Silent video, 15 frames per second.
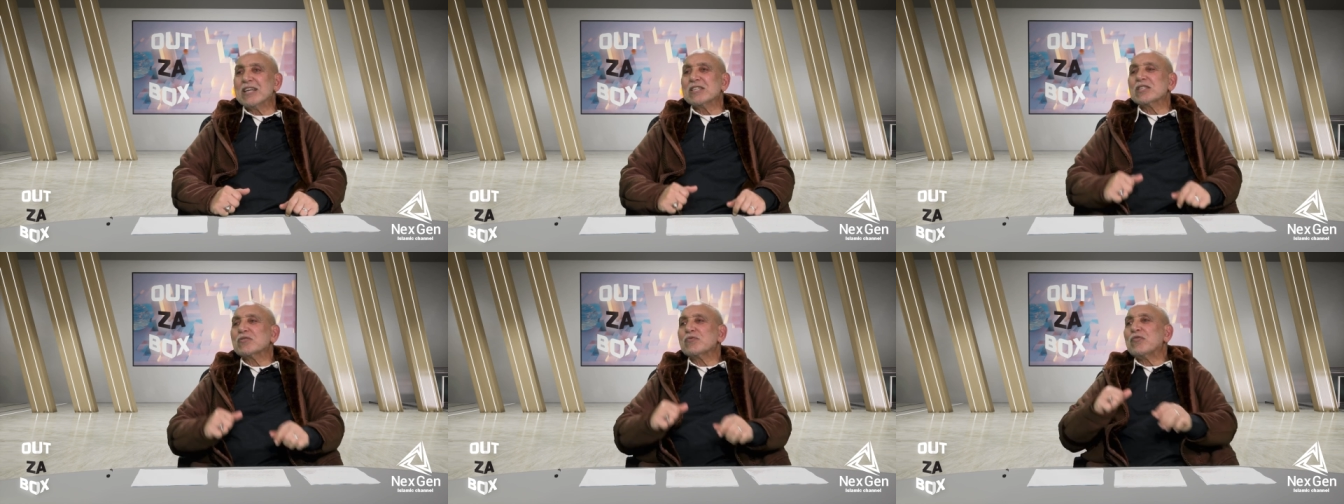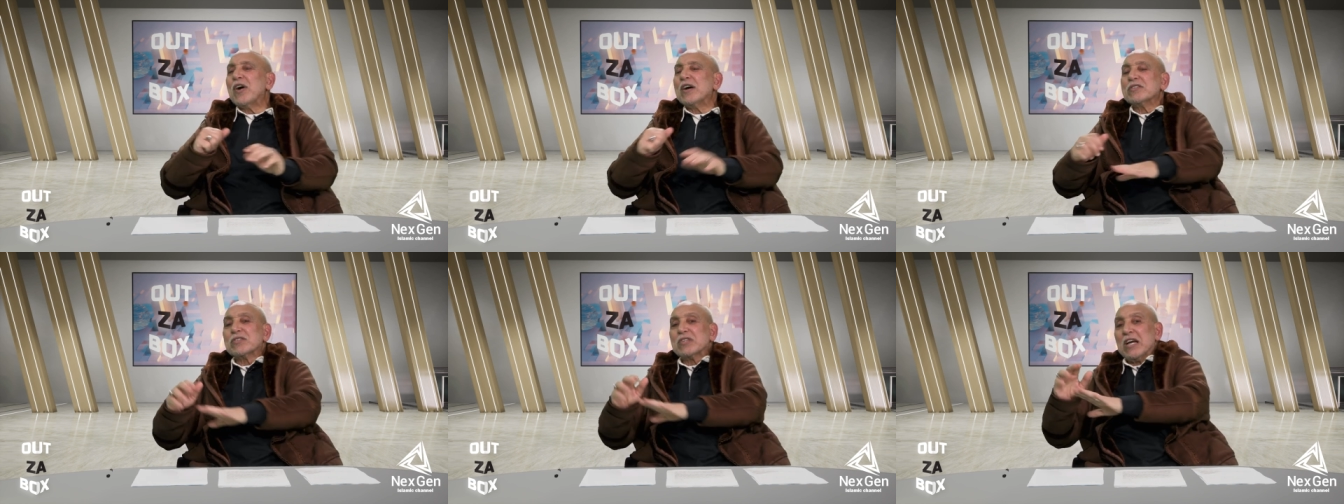as
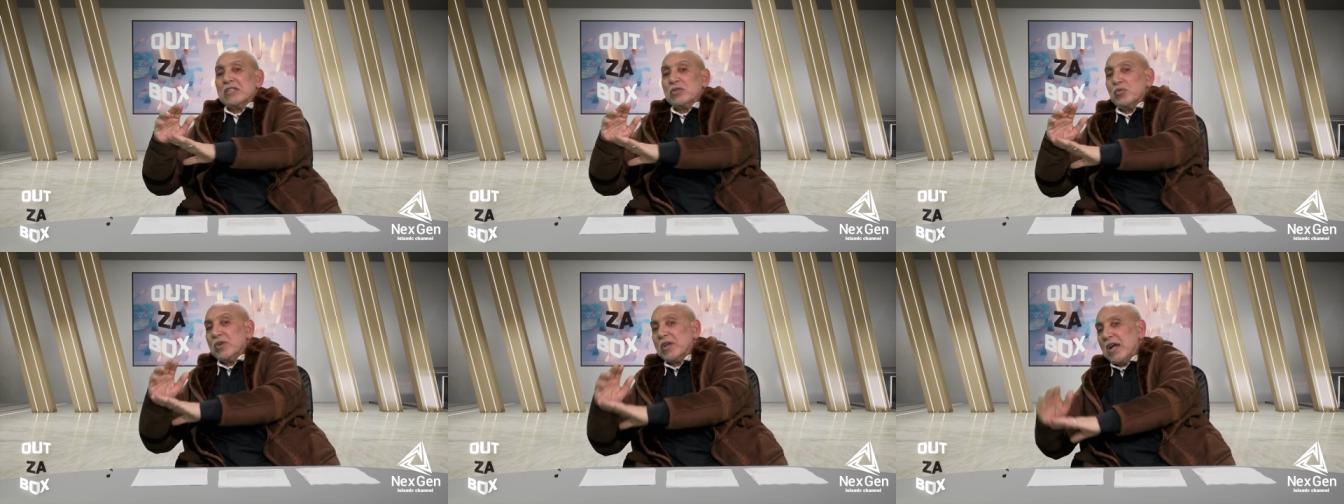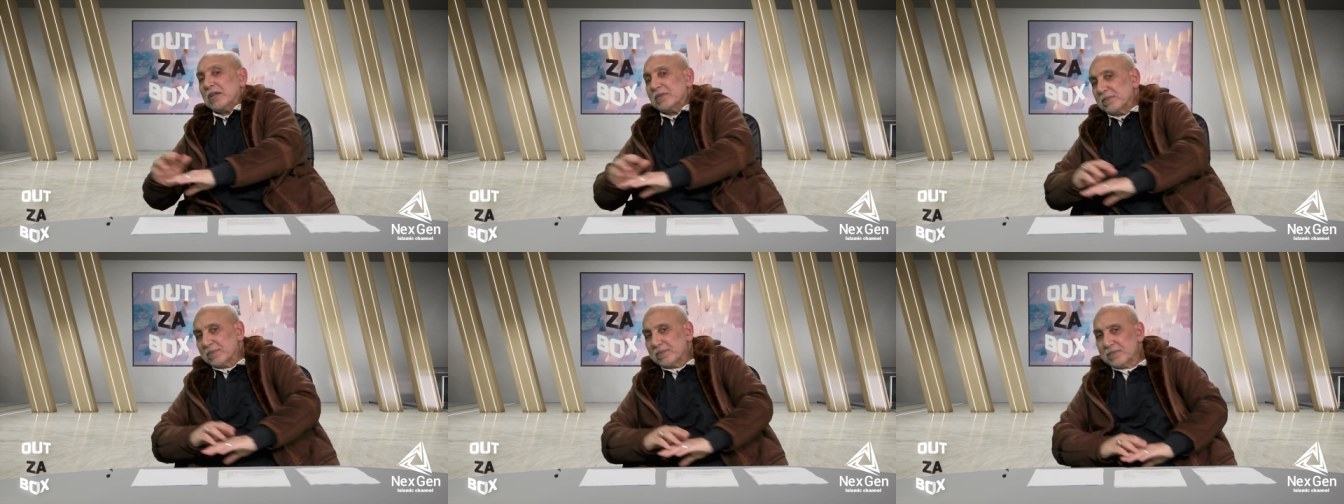fast as we
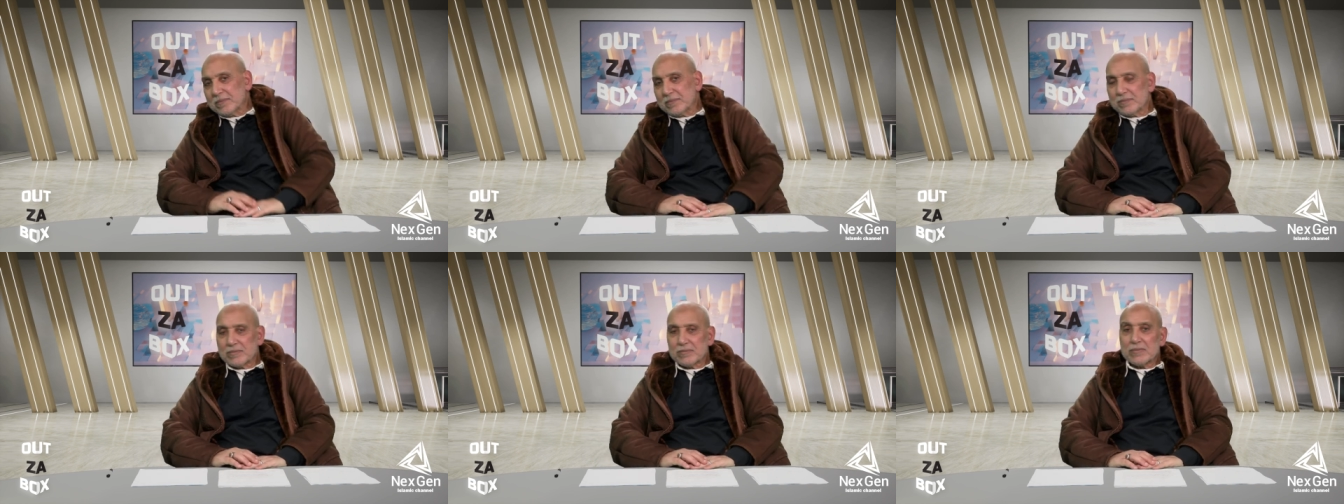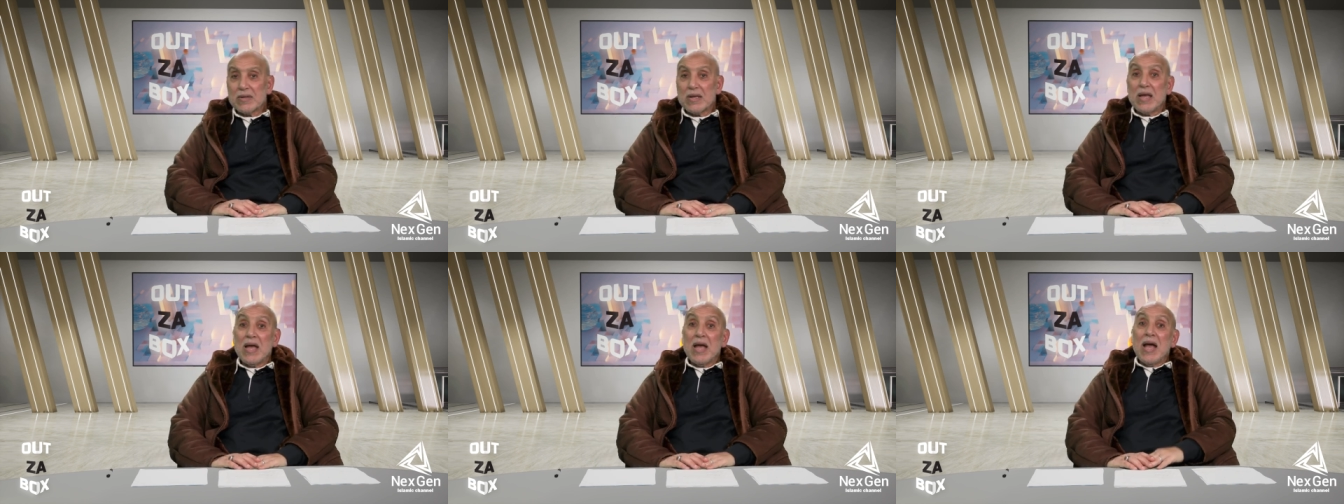can,
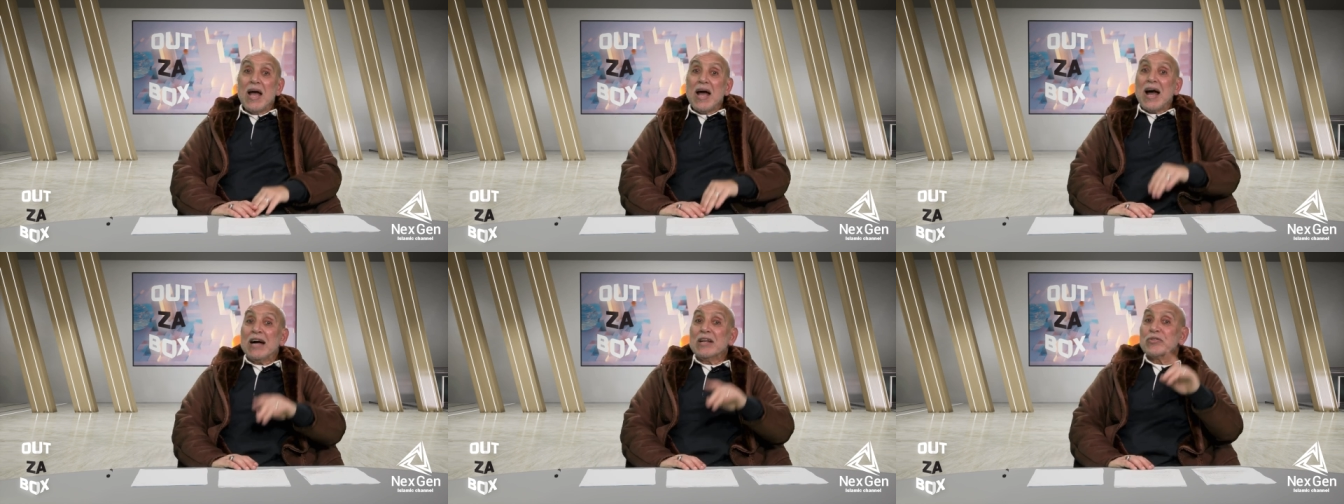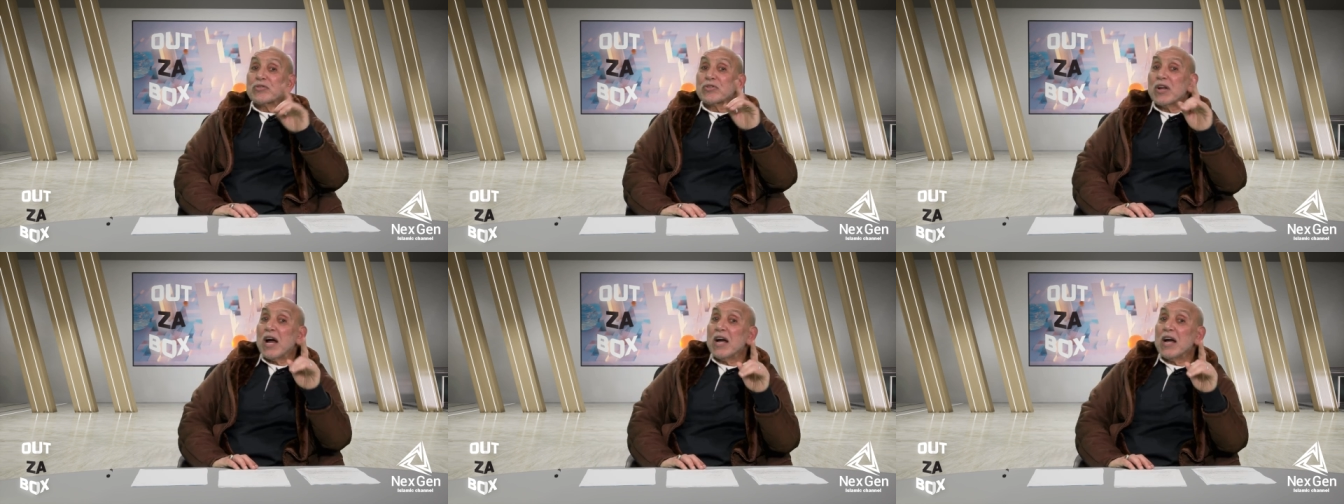and